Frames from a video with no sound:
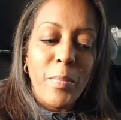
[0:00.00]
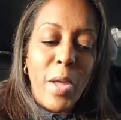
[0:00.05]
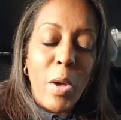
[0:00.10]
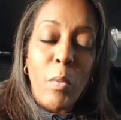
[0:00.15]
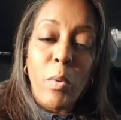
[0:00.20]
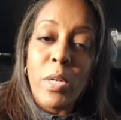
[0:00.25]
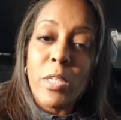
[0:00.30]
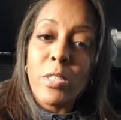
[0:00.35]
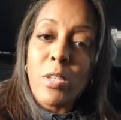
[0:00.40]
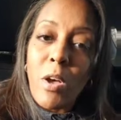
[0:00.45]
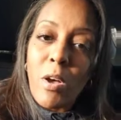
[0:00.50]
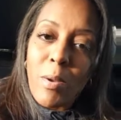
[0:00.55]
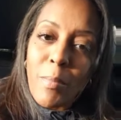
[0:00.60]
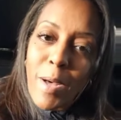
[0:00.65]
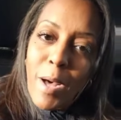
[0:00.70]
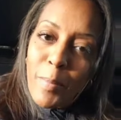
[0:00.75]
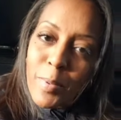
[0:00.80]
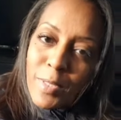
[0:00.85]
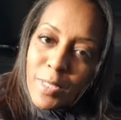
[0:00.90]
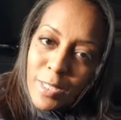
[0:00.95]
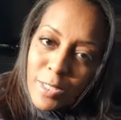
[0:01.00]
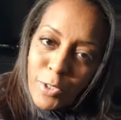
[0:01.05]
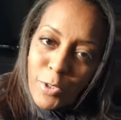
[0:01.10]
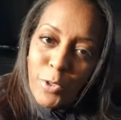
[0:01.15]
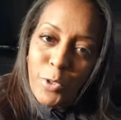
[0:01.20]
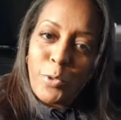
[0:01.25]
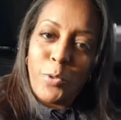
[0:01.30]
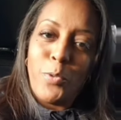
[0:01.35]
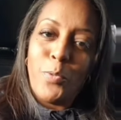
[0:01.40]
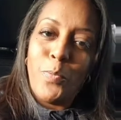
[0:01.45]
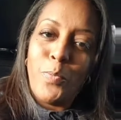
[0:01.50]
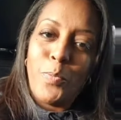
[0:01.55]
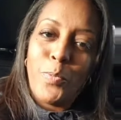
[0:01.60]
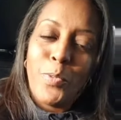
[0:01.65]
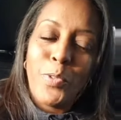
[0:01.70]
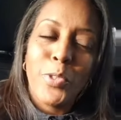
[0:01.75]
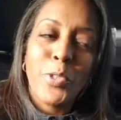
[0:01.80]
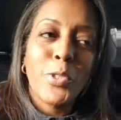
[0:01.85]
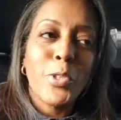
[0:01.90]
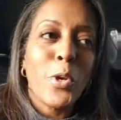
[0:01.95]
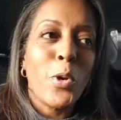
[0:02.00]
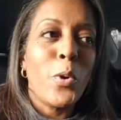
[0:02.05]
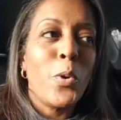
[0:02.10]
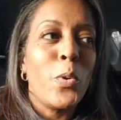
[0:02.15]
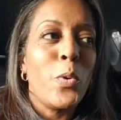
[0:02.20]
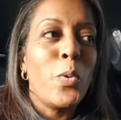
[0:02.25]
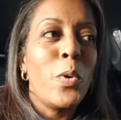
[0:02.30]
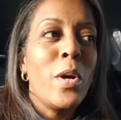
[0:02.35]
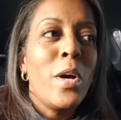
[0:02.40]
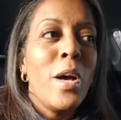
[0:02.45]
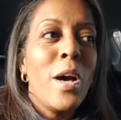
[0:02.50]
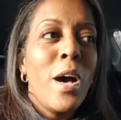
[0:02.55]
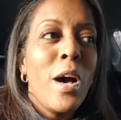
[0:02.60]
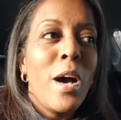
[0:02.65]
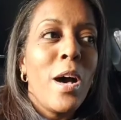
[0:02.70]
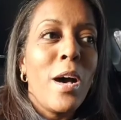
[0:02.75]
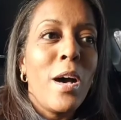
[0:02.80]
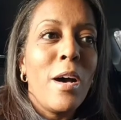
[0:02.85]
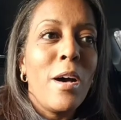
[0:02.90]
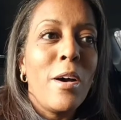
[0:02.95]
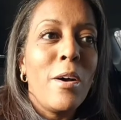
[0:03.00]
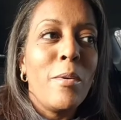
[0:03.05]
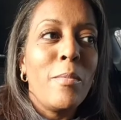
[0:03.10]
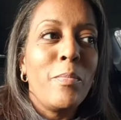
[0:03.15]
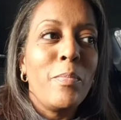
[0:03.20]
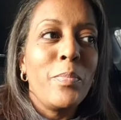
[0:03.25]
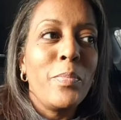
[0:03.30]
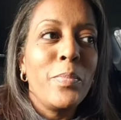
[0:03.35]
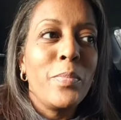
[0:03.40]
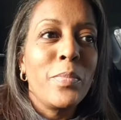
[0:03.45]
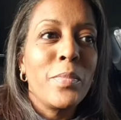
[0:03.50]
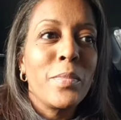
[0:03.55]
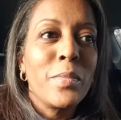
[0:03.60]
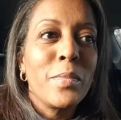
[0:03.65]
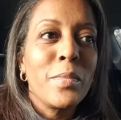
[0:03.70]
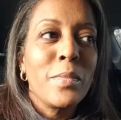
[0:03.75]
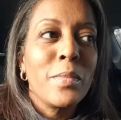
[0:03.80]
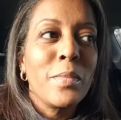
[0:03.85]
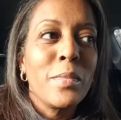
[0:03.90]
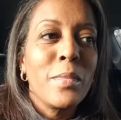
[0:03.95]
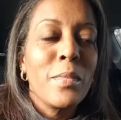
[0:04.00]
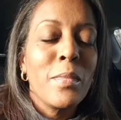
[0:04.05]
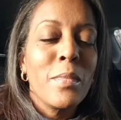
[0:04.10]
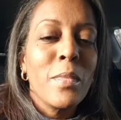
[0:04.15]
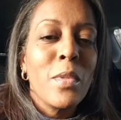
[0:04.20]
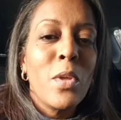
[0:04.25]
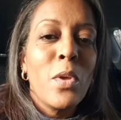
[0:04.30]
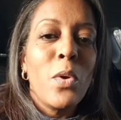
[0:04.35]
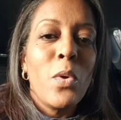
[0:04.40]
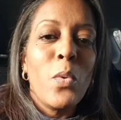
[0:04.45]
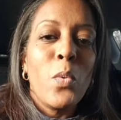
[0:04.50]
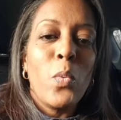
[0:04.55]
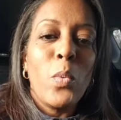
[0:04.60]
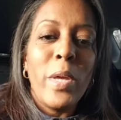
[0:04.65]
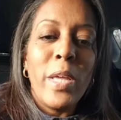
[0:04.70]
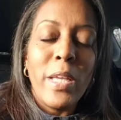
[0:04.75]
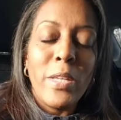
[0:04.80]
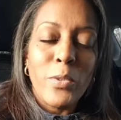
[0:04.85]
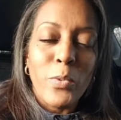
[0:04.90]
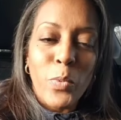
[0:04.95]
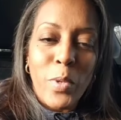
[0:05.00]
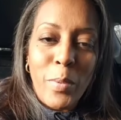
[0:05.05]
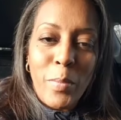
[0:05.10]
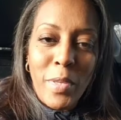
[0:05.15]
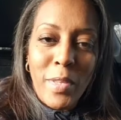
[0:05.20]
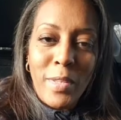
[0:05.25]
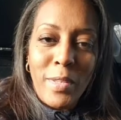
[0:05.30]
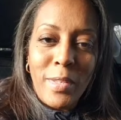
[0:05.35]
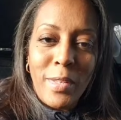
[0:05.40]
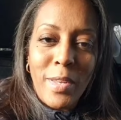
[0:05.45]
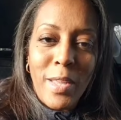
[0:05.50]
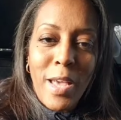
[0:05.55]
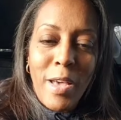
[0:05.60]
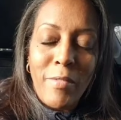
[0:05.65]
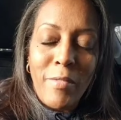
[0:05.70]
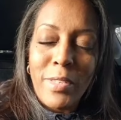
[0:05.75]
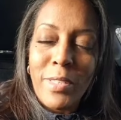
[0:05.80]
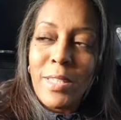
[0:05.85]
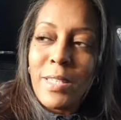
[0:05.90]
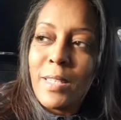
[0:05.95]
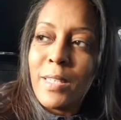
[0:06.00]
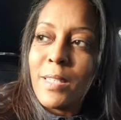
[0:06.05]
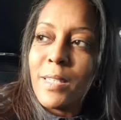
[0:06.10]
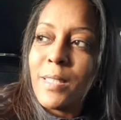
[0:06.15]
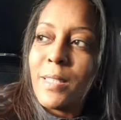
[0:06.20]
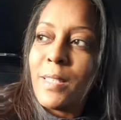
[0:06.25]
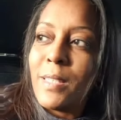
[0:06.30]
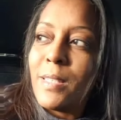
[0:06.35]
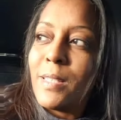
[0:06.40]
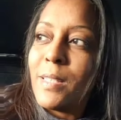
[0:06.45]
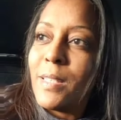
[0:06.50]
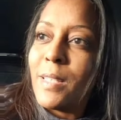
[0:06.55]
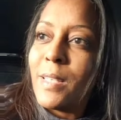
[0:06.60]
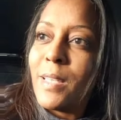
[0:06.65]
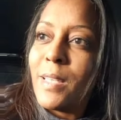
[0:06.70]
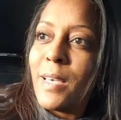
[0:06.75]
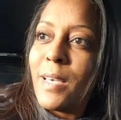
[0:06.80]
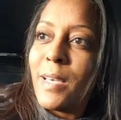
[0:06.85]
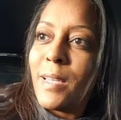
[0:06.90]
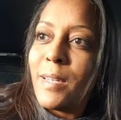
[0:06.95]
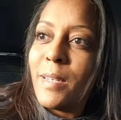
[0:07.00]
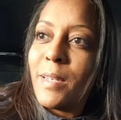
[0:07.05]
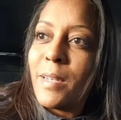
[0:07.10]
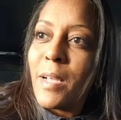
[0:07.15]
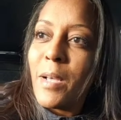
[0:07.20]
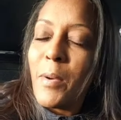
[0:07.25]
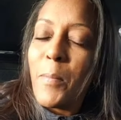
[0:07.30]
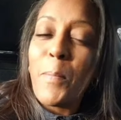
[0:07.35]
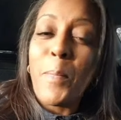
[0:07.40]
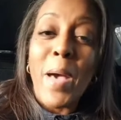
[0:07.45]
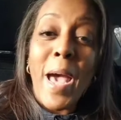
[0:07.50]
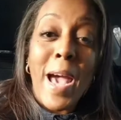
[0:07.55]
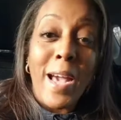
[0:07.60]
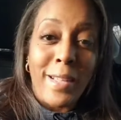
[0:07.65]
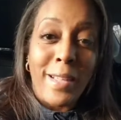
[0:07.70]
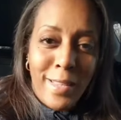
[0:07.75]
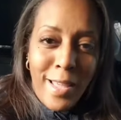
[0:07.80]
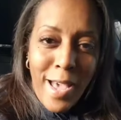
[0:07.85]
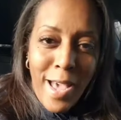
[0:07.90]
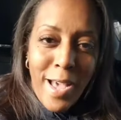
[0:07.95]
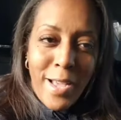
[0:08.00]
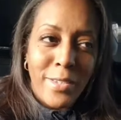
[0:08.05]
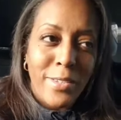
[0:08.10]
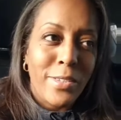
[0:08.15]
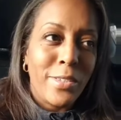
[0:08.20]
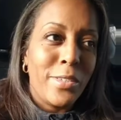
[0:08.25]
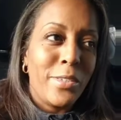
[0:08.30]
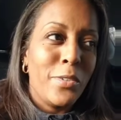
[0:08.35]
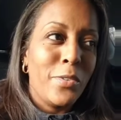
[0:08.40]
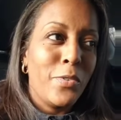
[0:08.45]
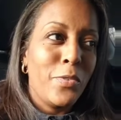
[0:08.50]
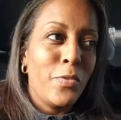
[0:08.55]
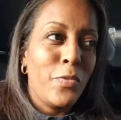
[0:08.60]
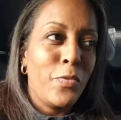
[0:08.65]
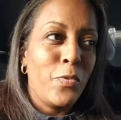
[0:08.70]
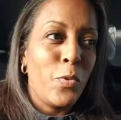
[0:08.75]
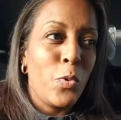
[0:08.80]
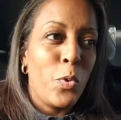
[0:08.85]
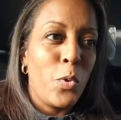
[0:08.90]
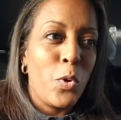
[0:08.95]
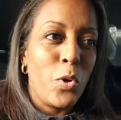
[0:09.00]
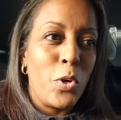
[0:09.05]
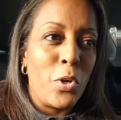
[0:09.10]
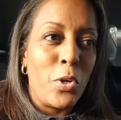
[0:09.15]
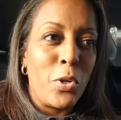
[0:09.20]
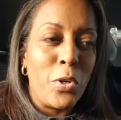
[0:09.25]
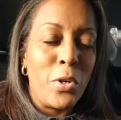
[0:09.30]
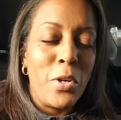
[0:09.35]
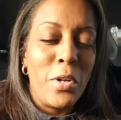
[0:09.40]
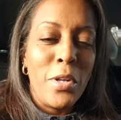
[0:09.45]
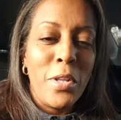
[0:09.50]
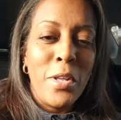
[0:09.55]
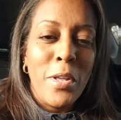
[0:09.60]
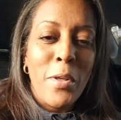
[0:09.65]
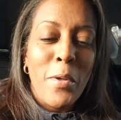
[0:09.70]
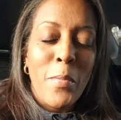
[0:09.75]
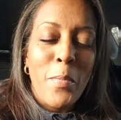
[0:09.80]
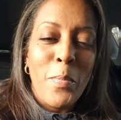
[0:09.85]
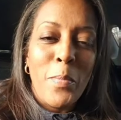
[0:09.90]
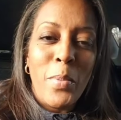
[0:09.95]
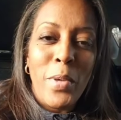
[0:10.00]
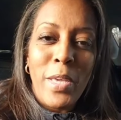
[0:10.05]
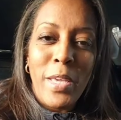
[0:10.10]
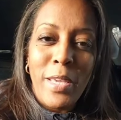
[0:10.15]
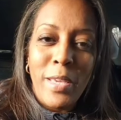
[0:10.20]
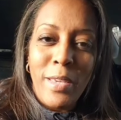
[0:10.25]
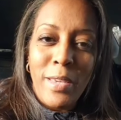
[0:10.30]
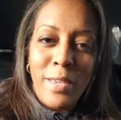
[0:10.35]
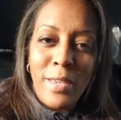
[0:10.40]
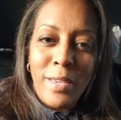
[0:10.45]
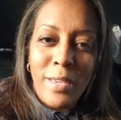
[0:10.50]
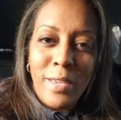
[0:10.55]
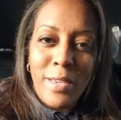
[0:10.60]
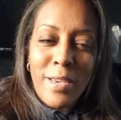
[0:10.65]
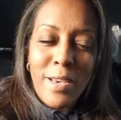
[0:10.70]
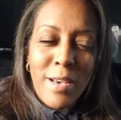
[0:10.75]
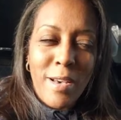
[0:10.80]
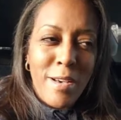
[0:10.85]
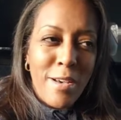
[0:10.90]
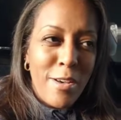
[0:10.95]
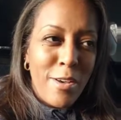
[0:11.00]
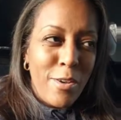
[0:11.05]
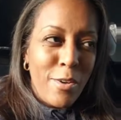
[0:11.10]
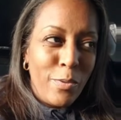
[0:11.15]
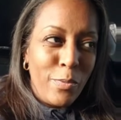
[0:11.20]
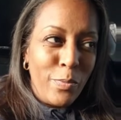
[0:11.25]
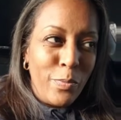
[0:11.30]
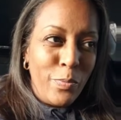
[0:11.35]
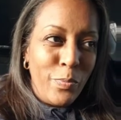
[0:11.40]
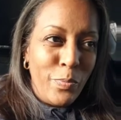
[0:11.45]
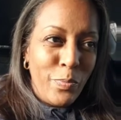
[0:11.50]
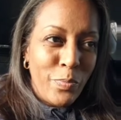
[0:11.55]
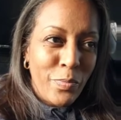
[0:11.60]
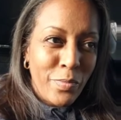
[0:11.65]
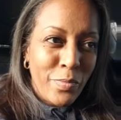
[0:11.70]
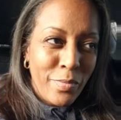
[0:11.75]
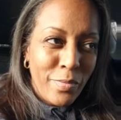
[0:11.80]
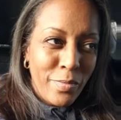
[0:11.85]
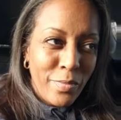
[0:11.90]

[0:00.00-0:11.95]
Um, I want to talk about potential. So, um, we as women have a tendency to get backlash for being um,